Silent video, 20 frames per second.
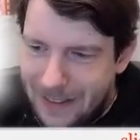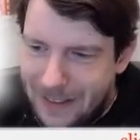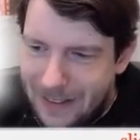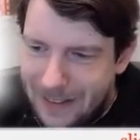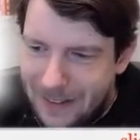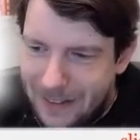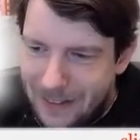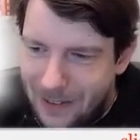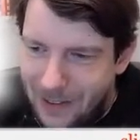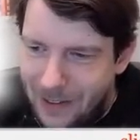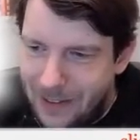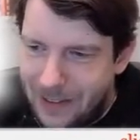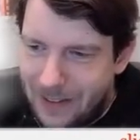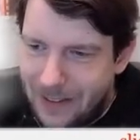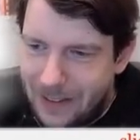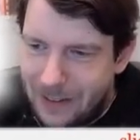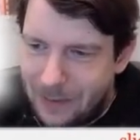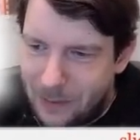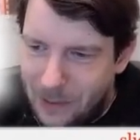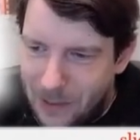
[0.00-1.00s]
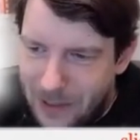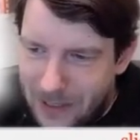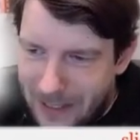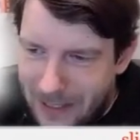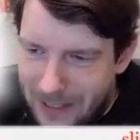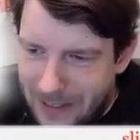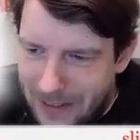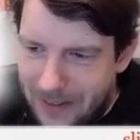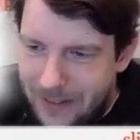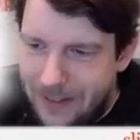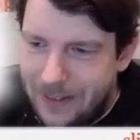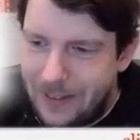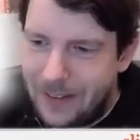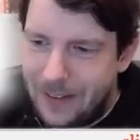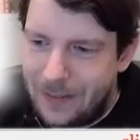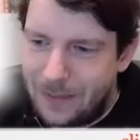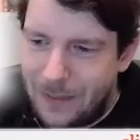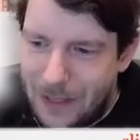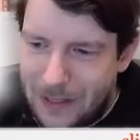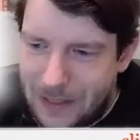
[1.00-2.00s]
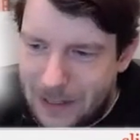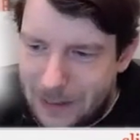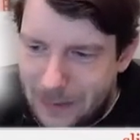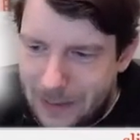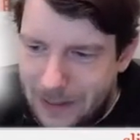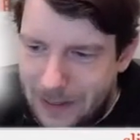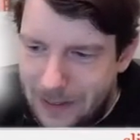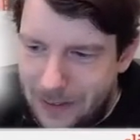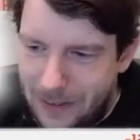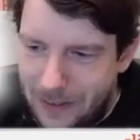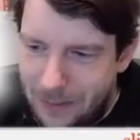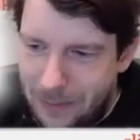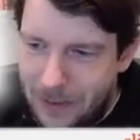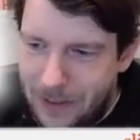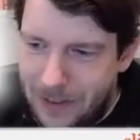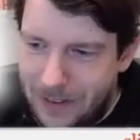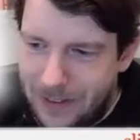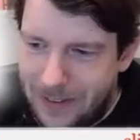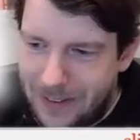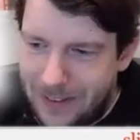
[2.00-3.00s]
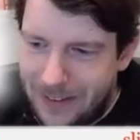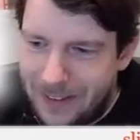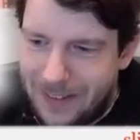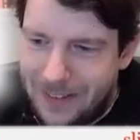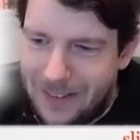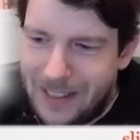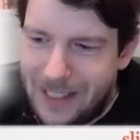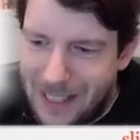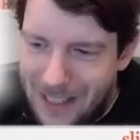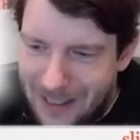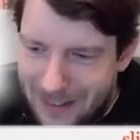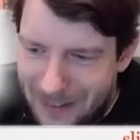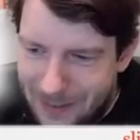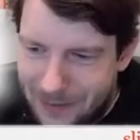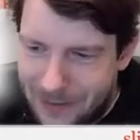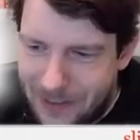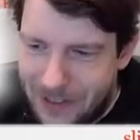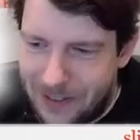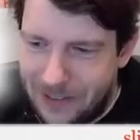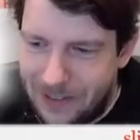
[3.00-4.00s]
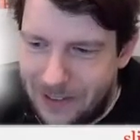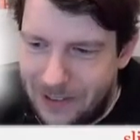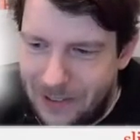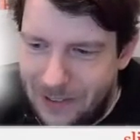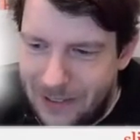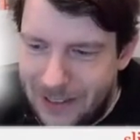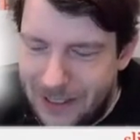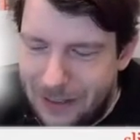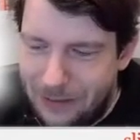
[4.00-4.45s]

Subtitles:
it's not that one AS has multiple ASPs, it's the other way around.